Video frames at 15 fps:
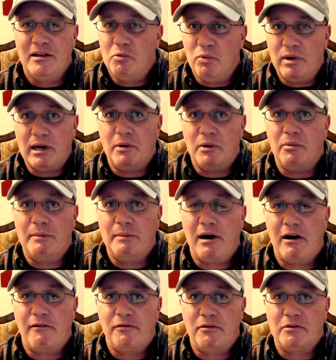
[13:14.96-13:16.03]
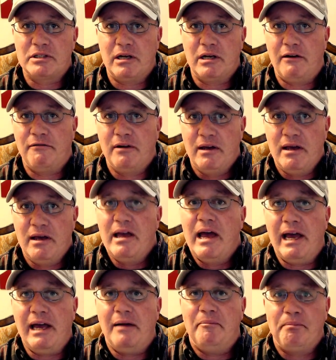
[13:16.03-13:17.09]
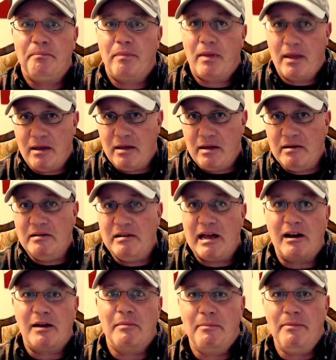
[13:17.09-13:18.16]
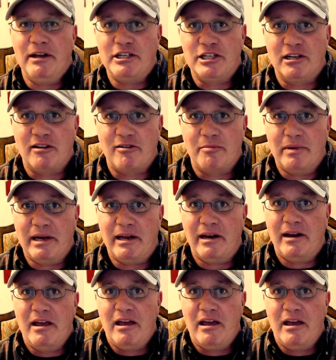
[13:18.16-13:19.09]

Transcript: Really, really powerful stuff. Hey, now let me pitch you a little bit.